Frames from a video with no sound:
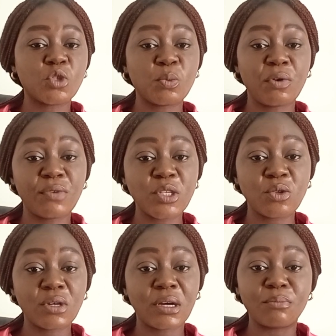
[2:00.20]
some
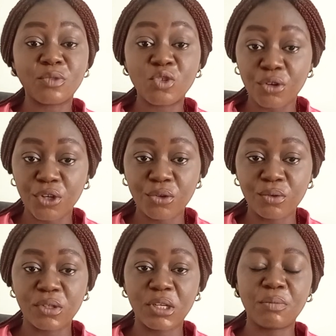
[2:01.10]
supervisor can trick
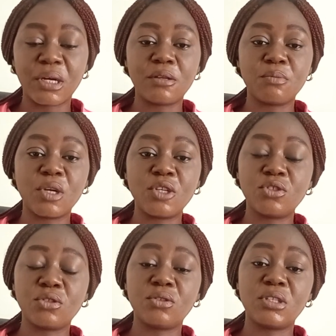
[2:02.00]
you. They might
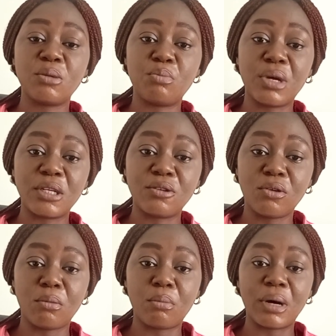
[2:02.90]
mention the bed
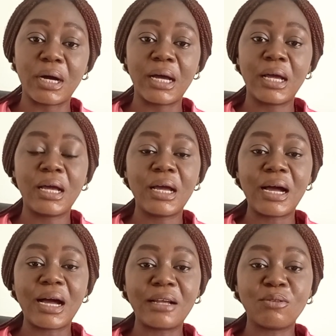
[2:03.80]
number
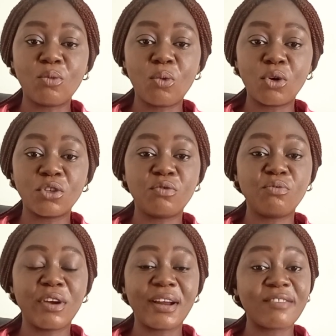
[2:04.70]
and ward,
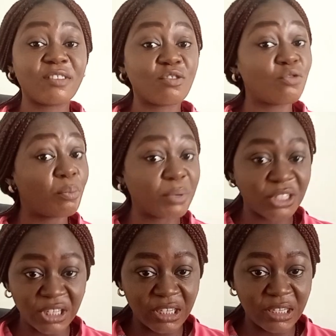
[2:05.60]
whereas there's no
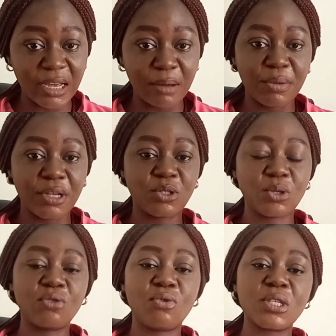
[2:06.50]
patient in that bed.
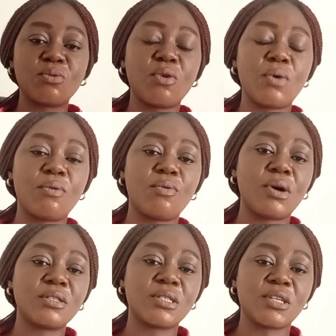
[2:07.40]
So
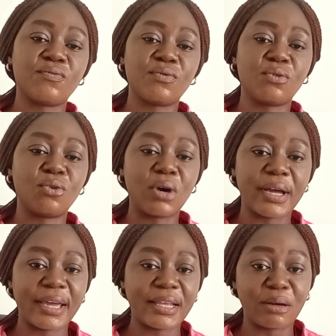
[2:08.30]
what if you go
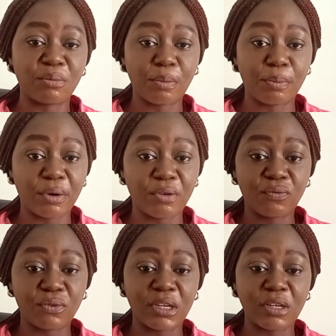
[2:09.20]
ahead and be preparing
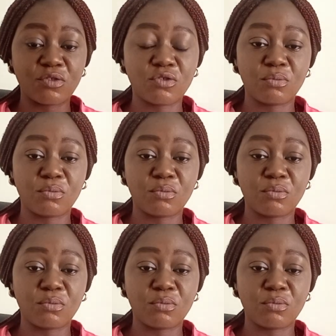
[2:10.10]
for that